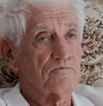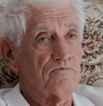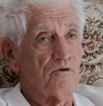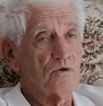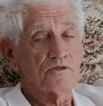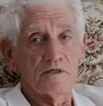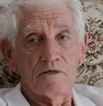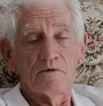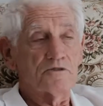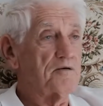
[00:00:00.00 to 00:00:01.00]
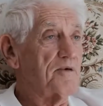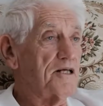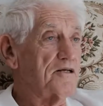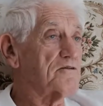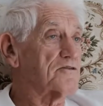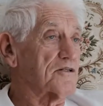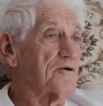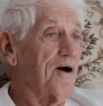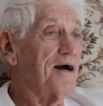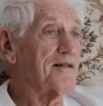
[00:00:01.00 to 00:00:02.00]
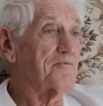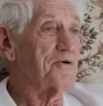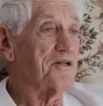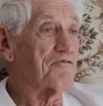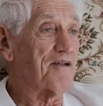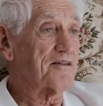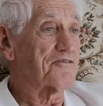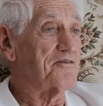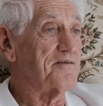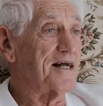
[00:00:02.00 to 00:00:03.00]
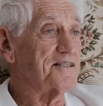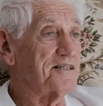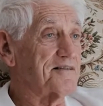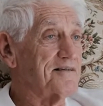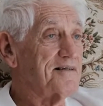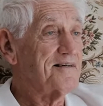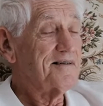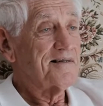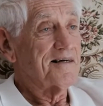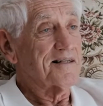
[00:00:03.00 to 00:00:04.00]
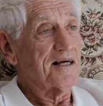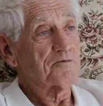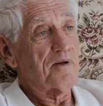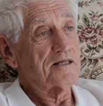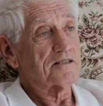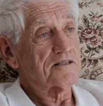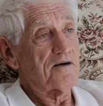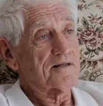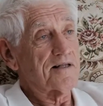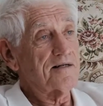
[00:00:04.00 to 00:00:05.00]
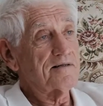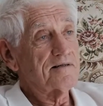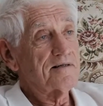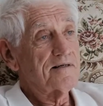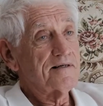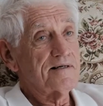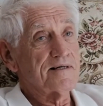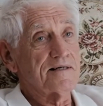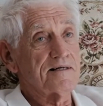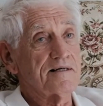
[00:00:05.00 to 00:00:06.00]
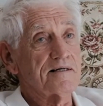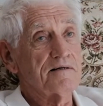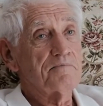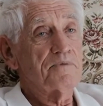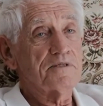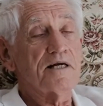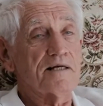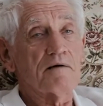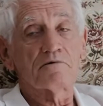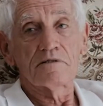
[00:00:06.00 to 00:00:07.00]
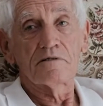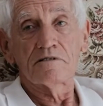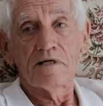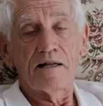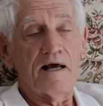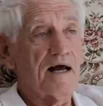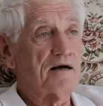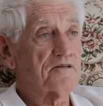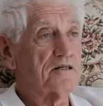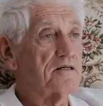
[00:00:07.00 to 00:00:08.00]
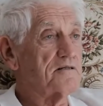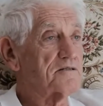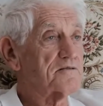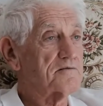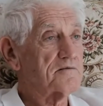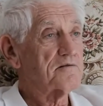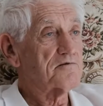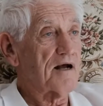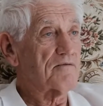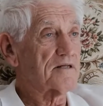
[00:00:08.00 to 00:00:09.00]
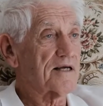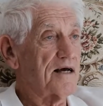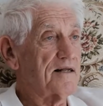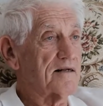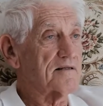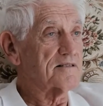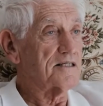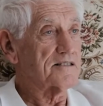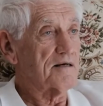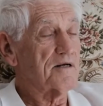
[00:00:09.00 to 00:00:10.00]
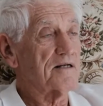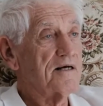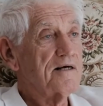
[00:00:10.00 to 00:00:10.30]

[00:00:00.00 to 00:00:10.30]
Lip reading: Fortunately, there weren't too many hills on the way. They're pretty flat through Nudgee and those places like that. But yeah, that was a Sunday afternoon's travel to go down and see someone.